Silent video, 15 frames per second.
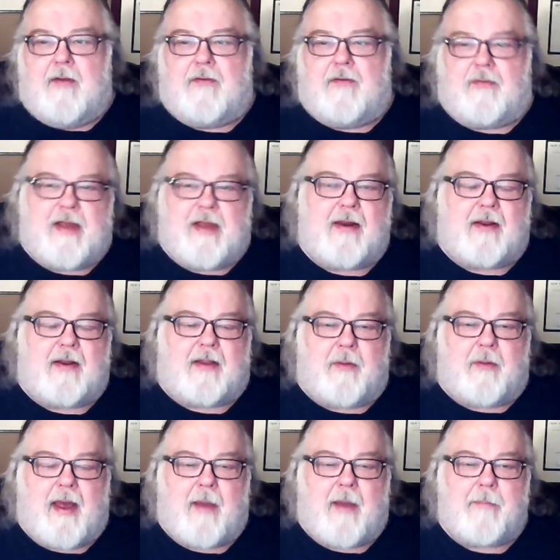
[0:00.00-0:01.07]
so technically
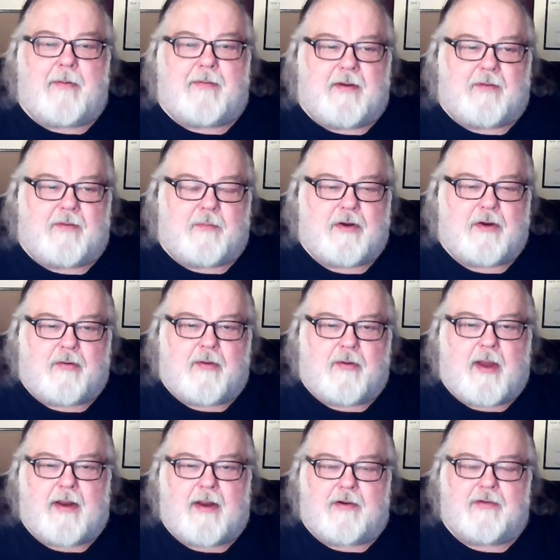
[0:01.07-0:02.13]
what happens is when you
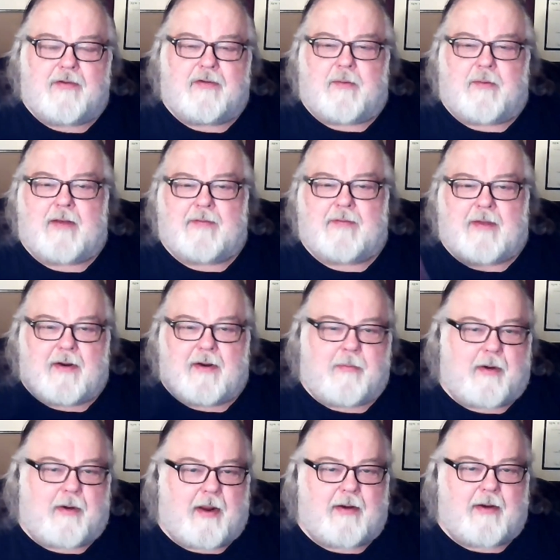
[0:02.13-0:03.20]
create you're using the right side of your
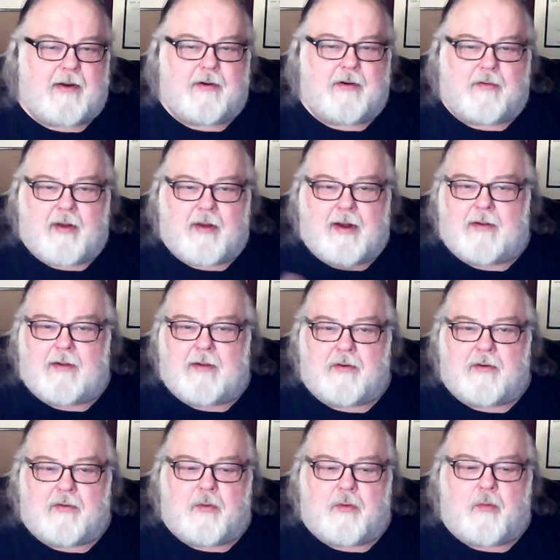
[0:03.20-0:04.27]
brain and you're creating
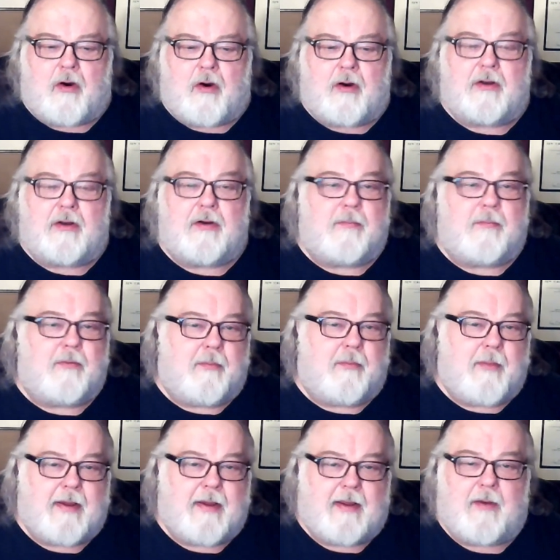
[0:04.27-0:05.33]
your, your work and you're, you're
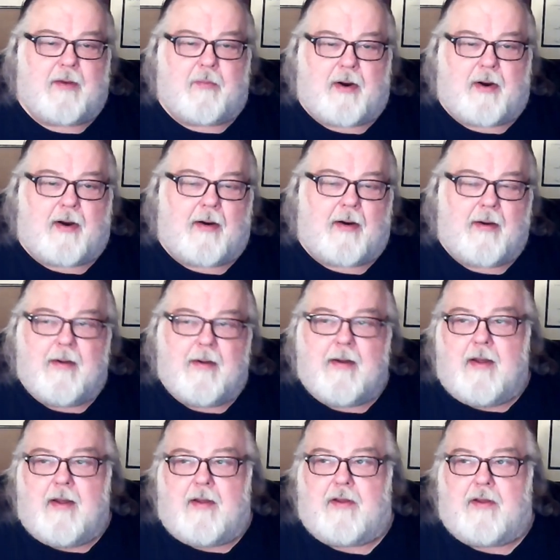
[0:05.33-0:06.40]
making it where
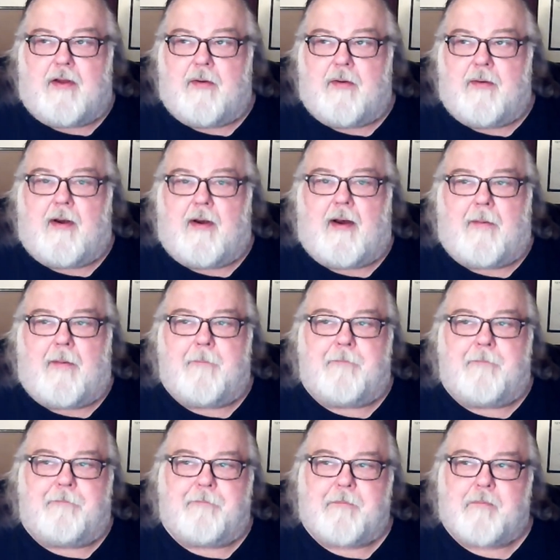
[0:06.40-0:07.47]
you um,